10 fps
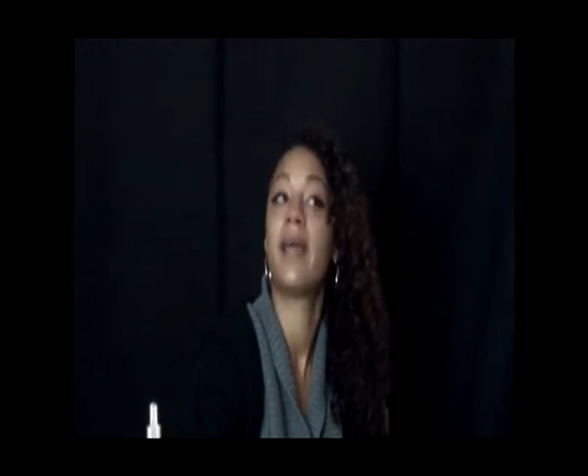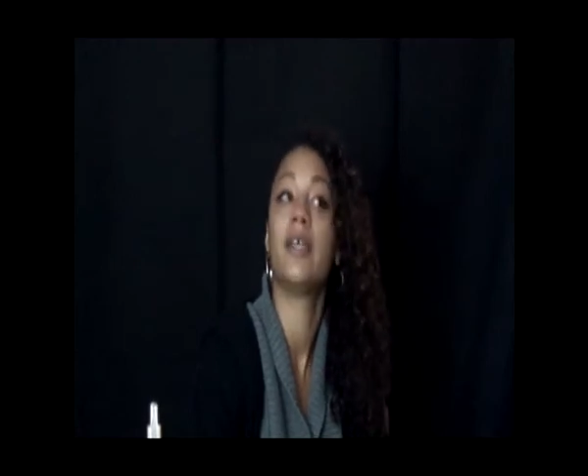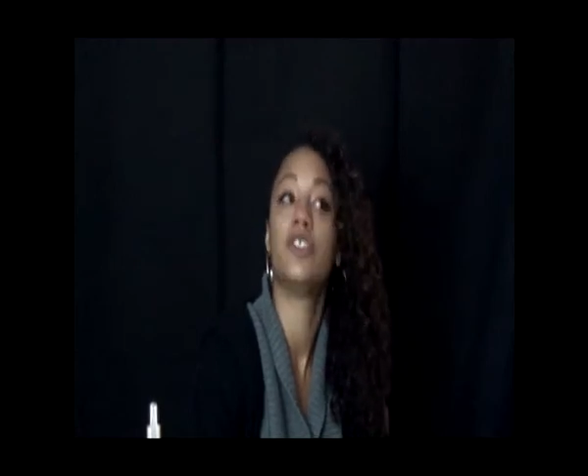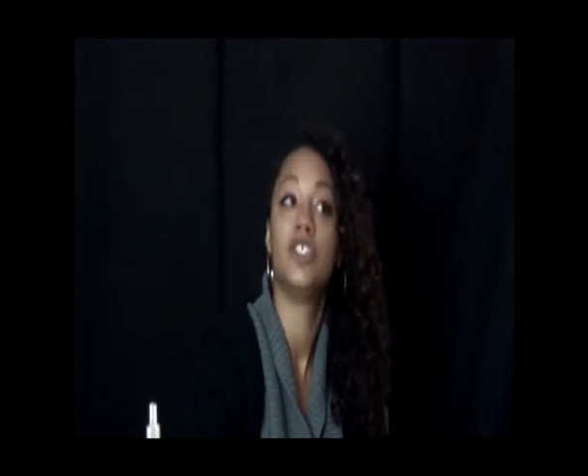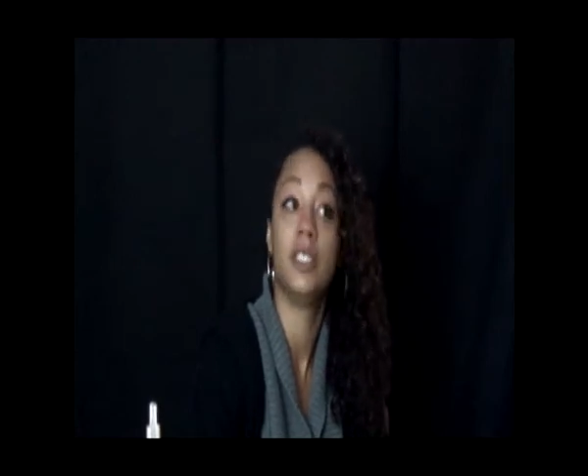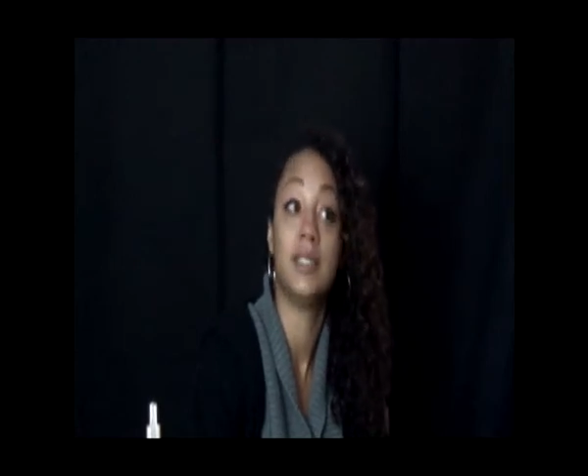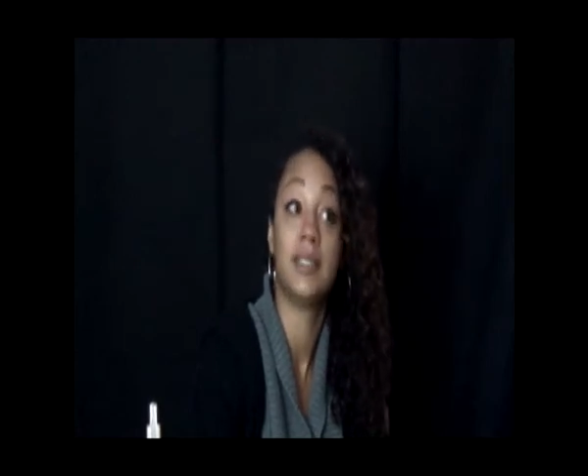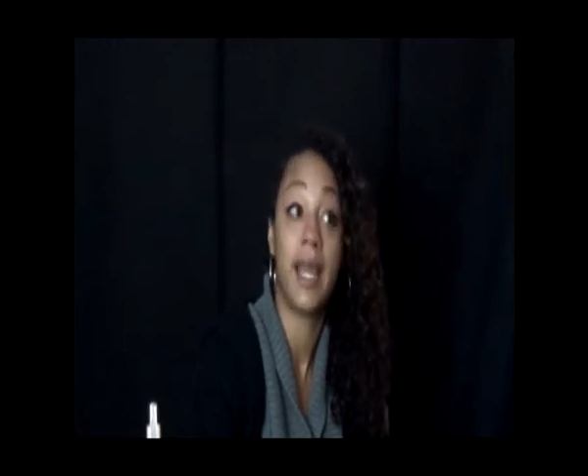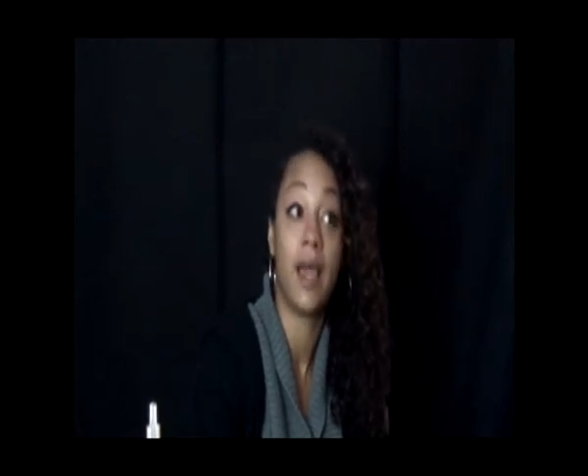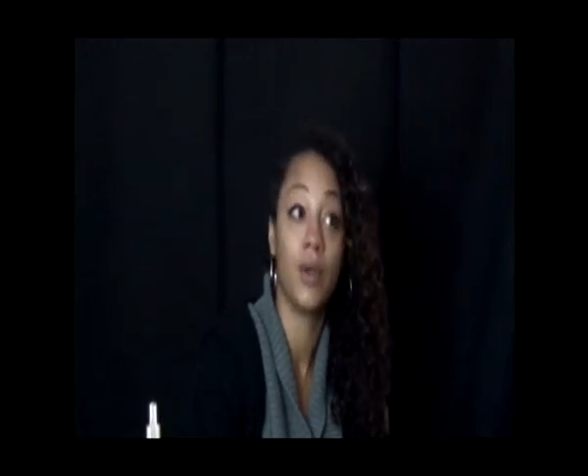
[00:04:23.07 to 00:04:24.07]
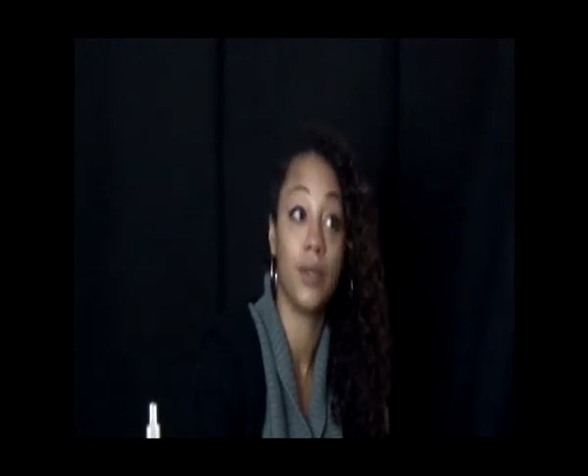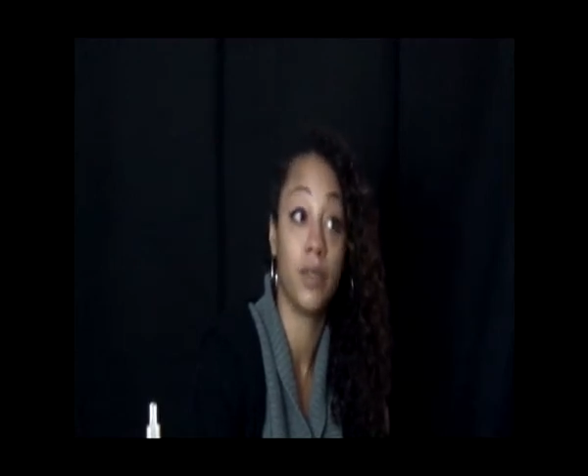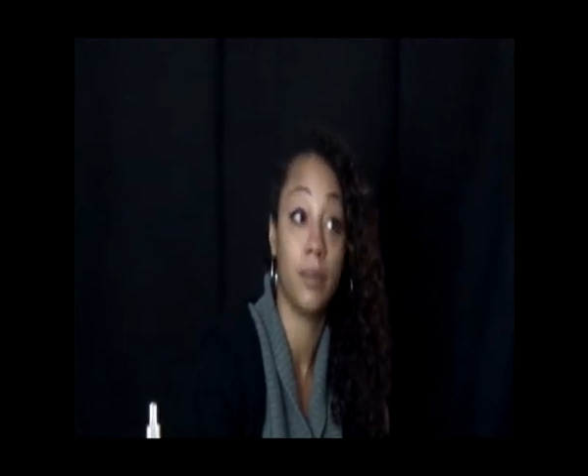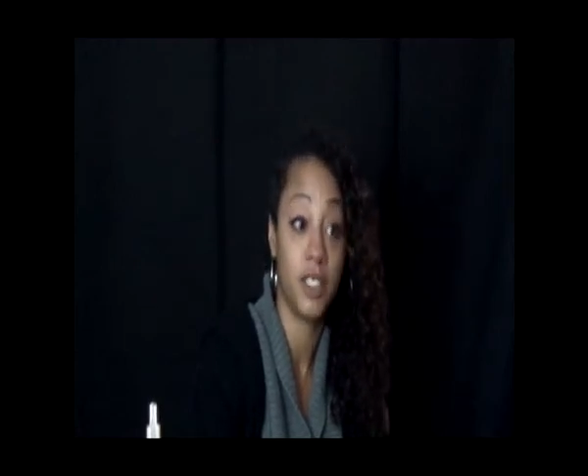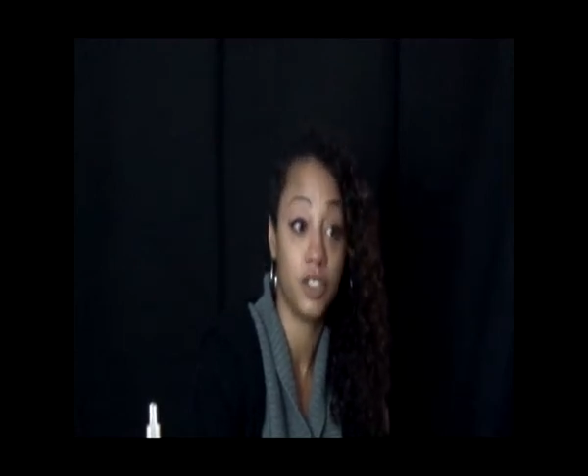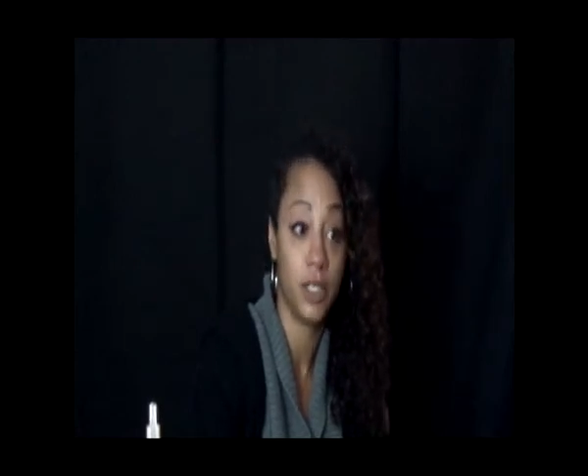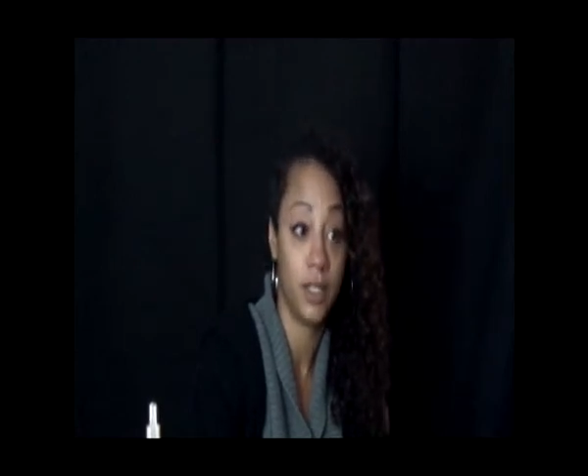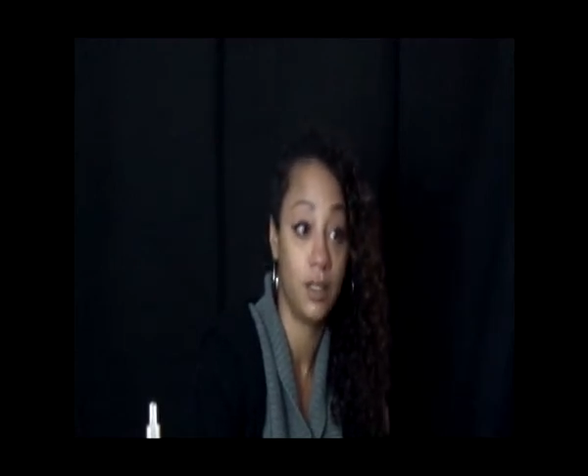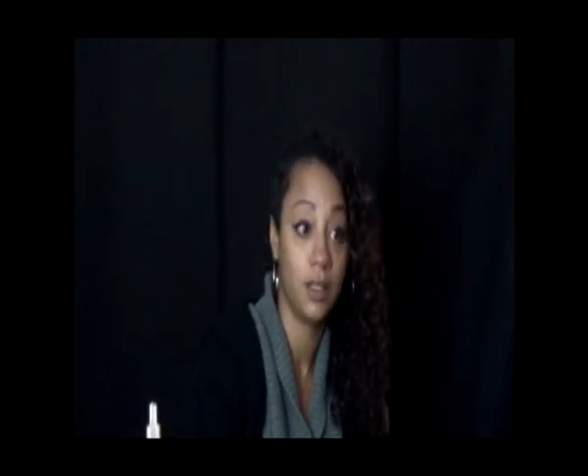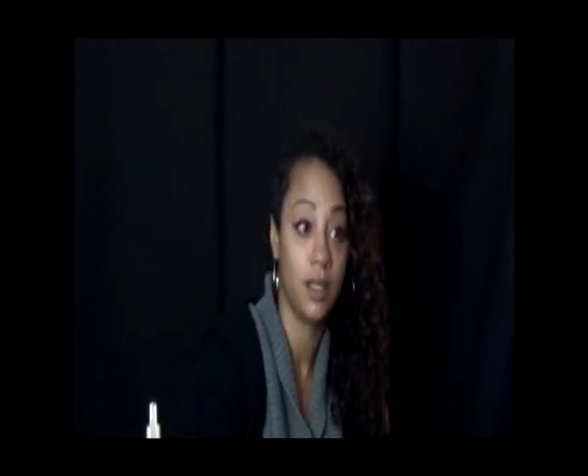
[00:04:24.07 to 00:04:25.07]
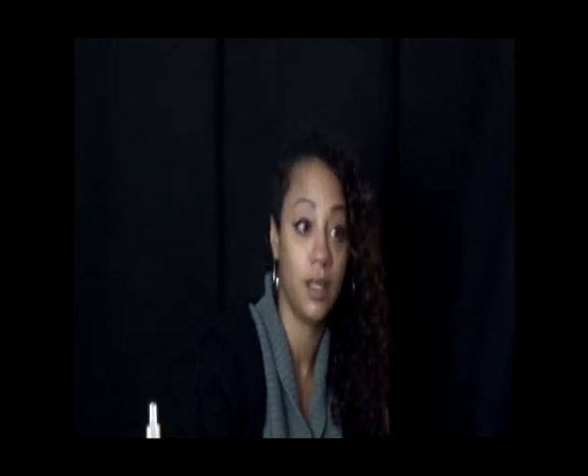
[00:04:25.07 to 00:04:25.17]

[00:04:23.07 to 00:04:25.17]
that she is now in remission